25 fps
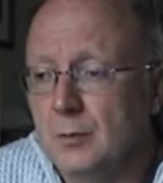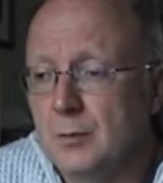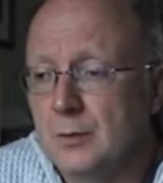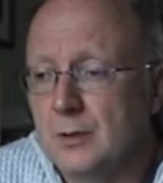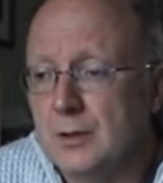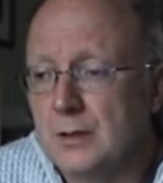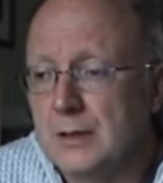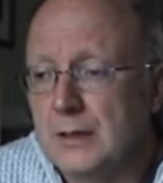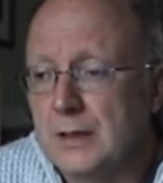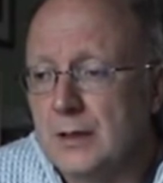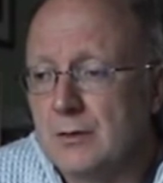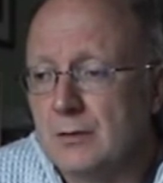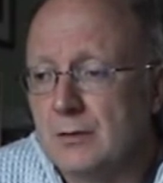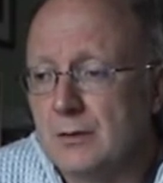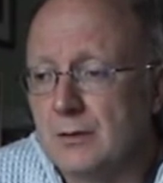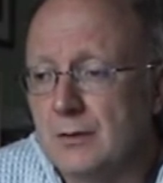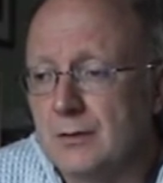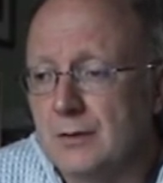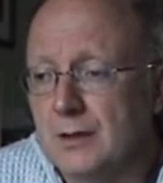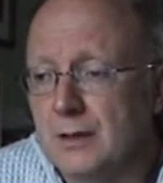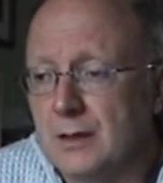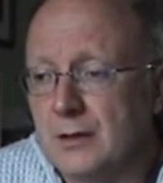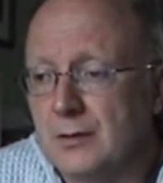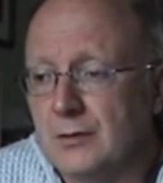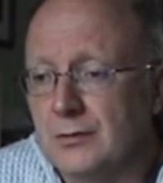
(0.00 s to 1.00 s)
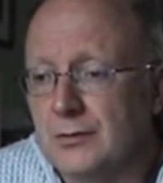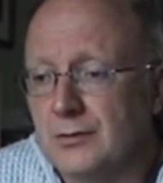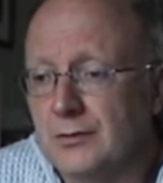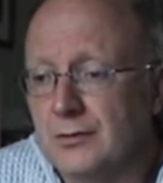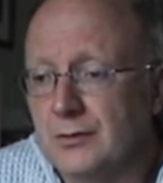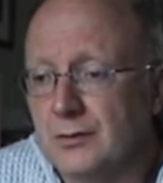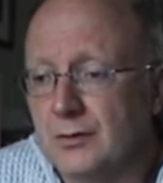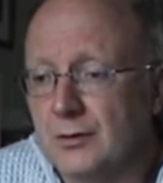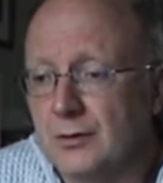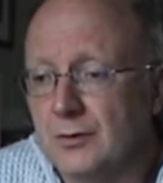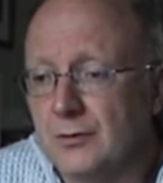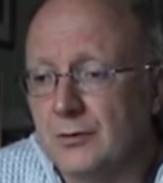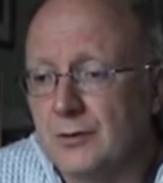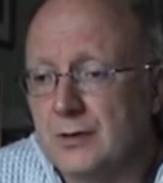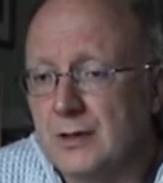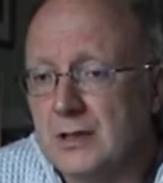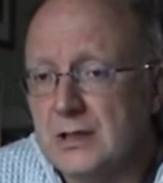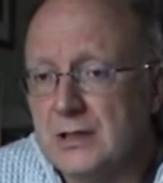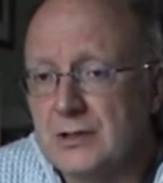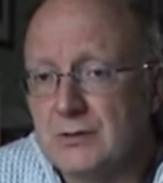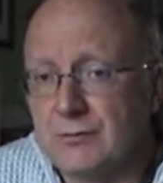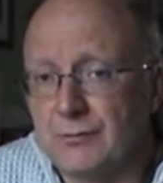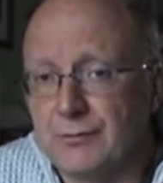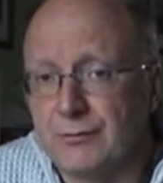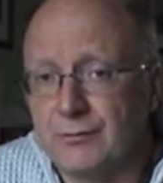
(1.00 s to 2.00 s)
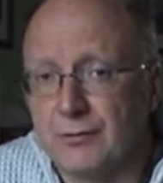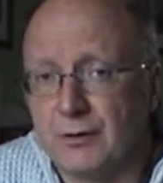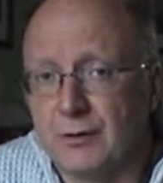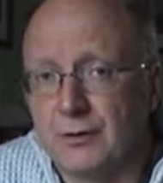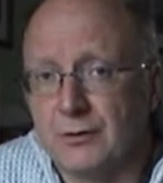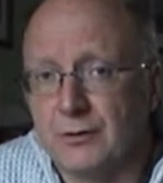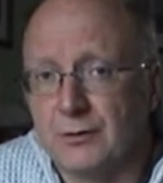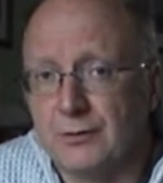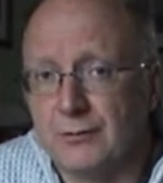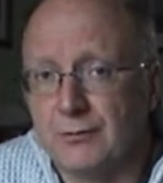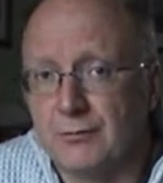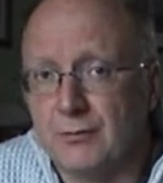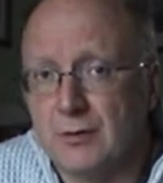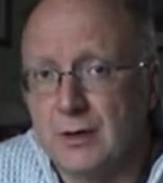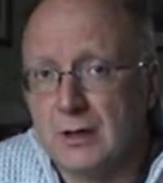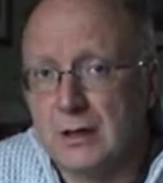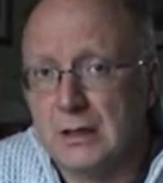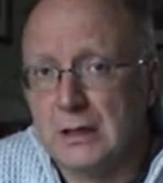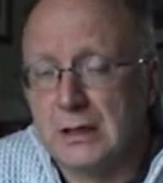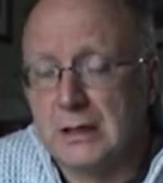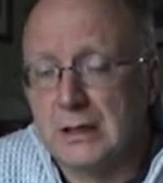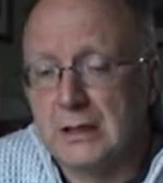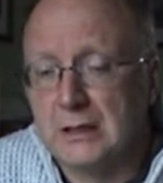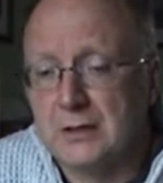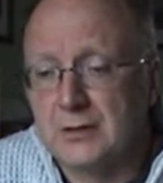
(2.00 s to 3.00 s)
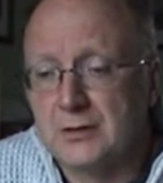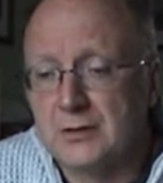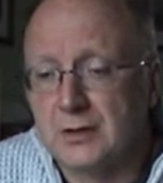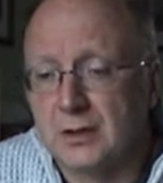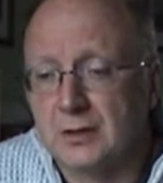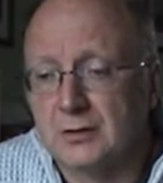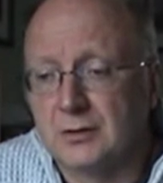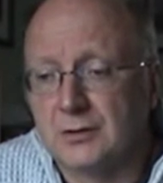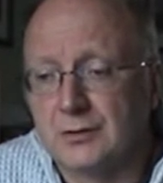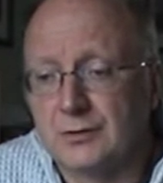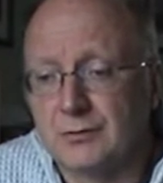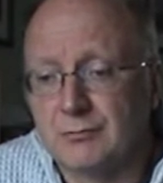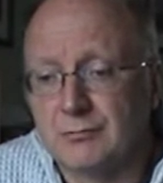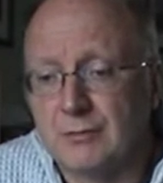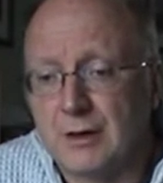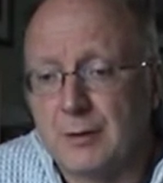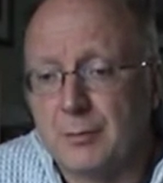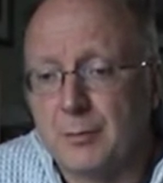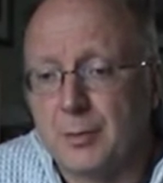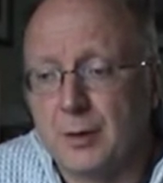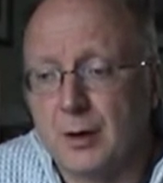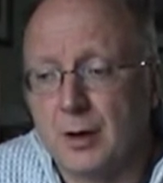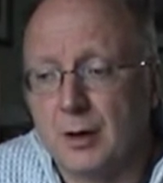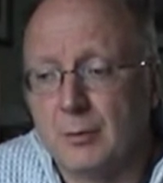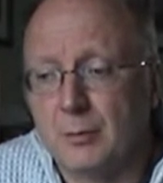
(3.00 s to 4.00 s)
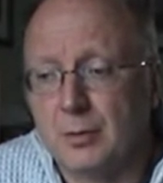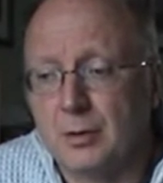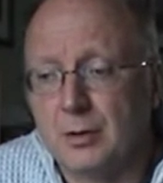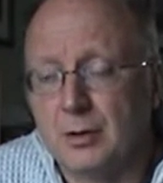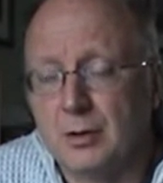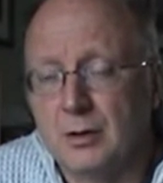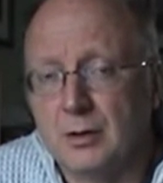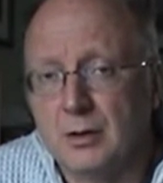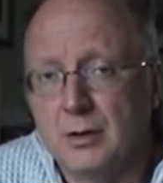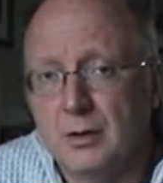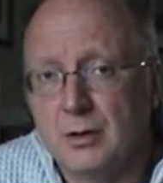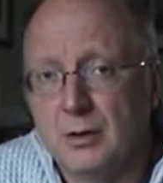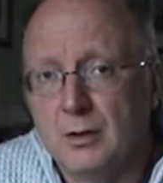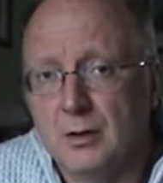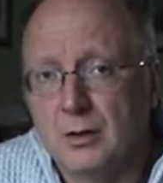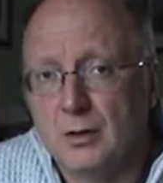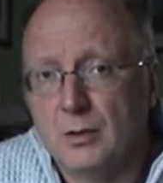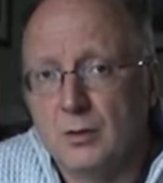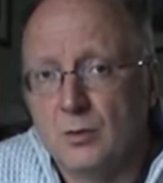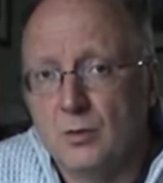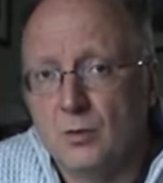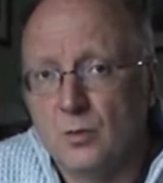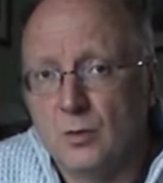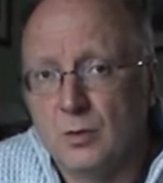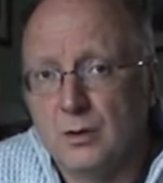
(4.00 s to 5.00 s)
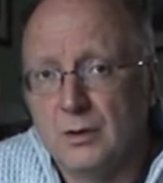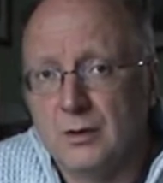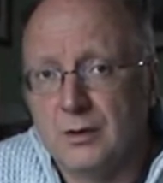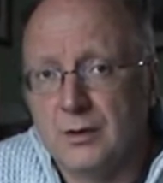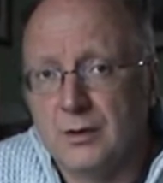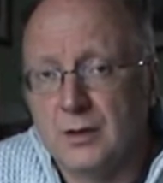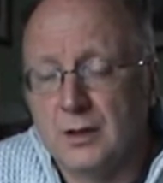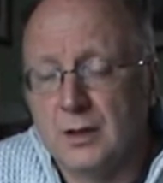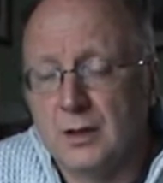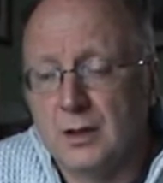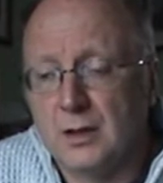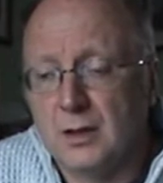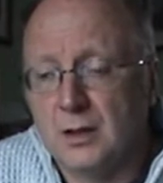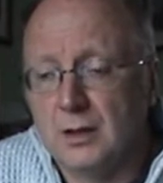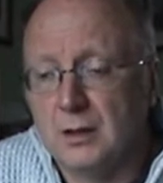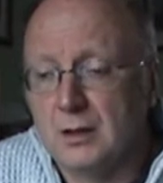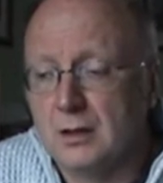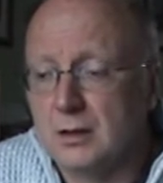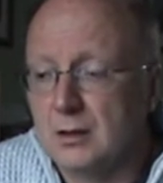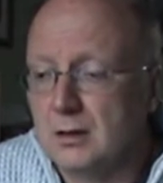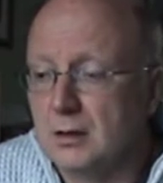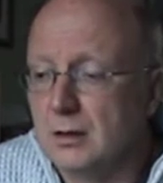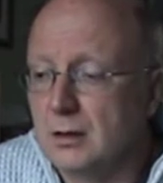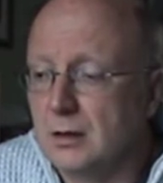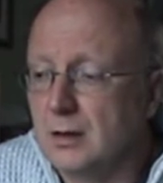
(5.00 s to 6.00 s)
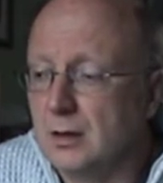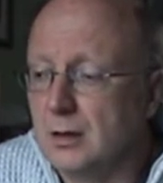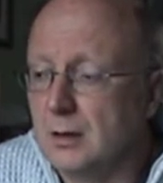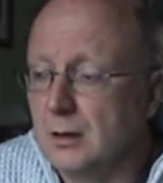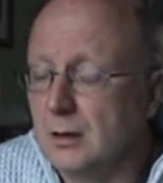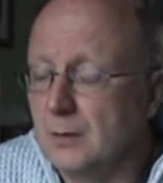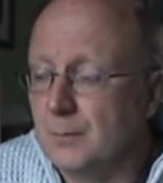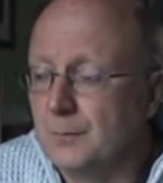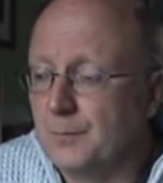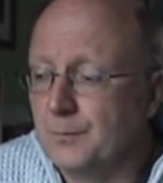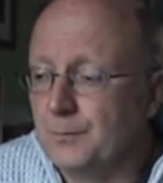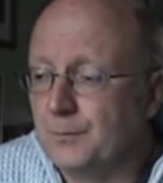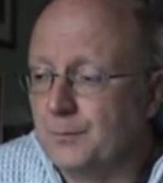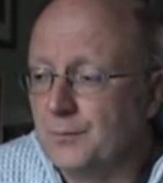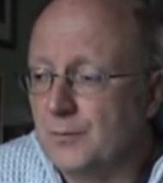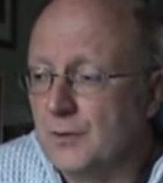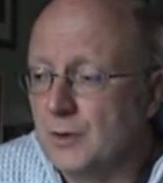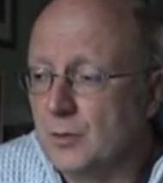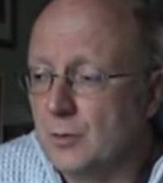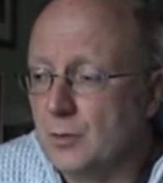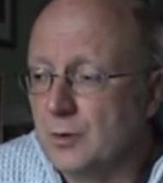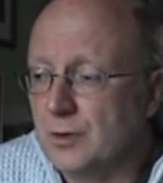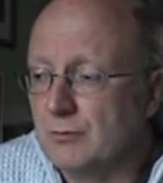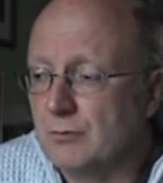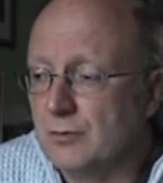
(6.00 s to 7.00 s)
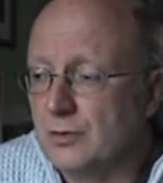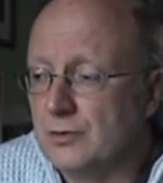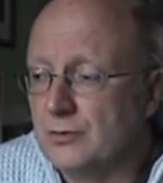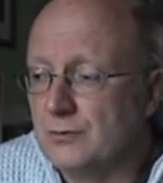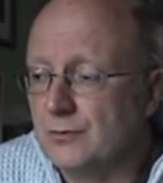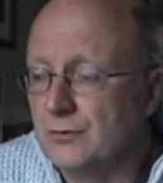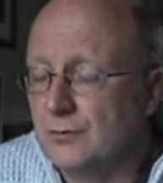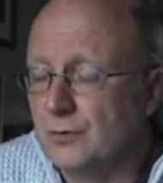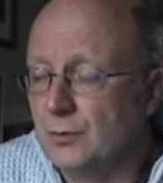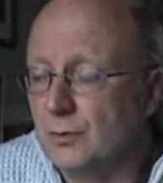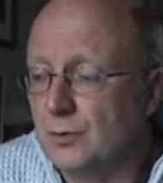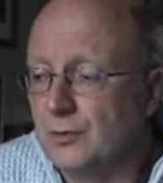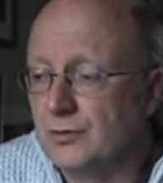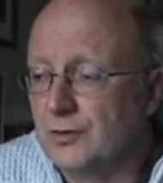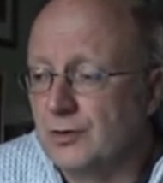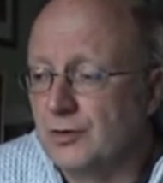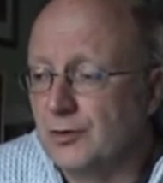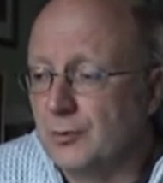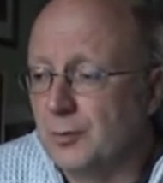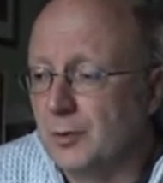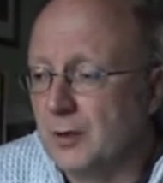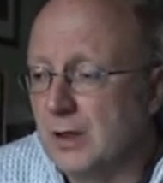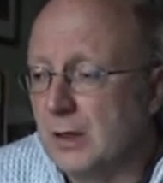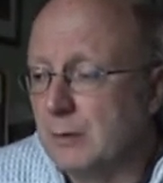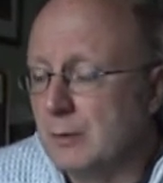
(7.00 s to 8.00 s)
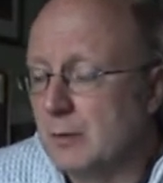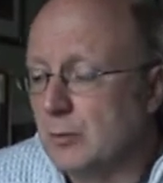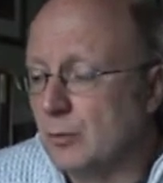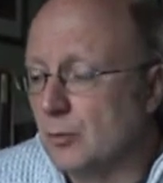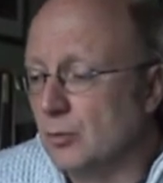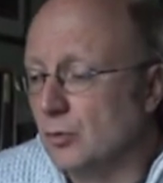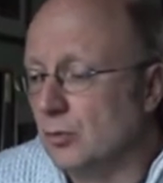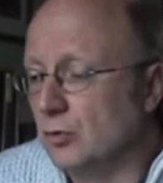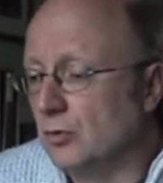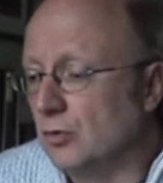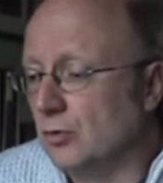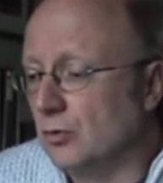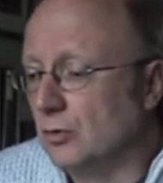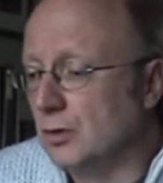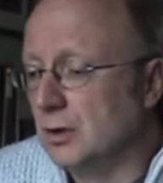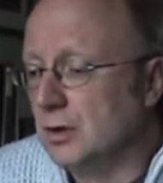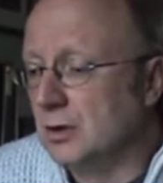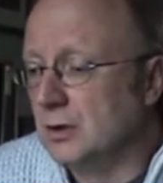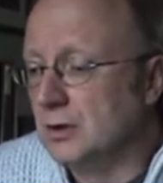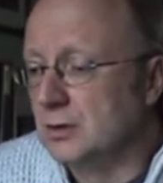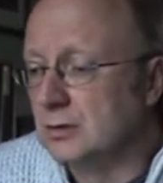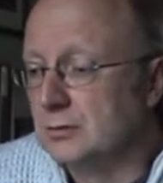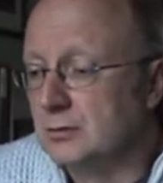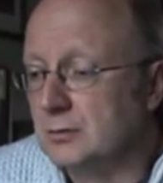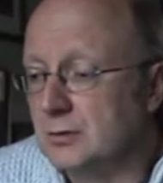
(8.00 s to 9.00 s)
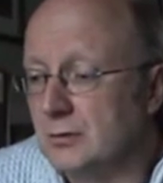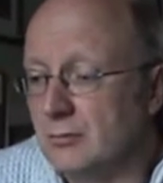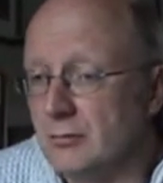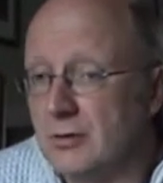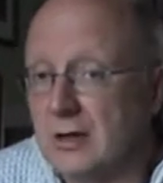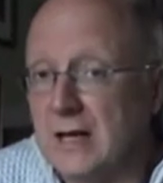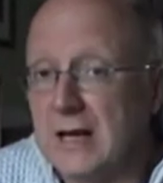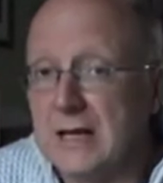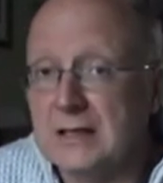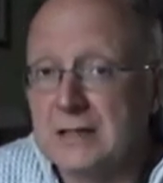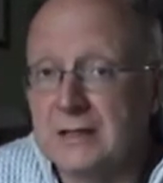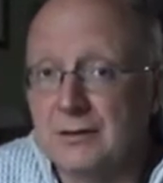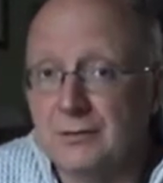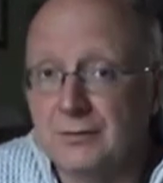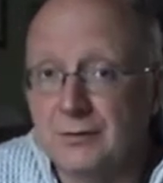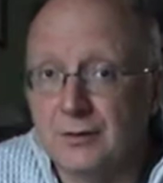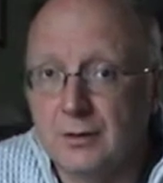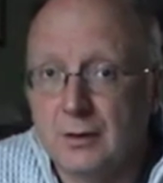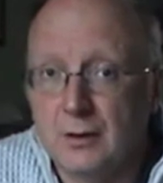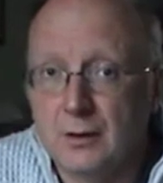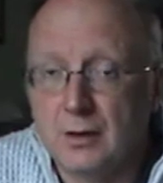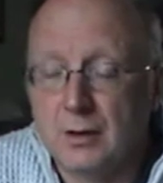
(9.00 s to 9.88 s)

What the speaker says: Now that things on the Eastern Front have really started to ramp up, with the Russian forces becoming more reactive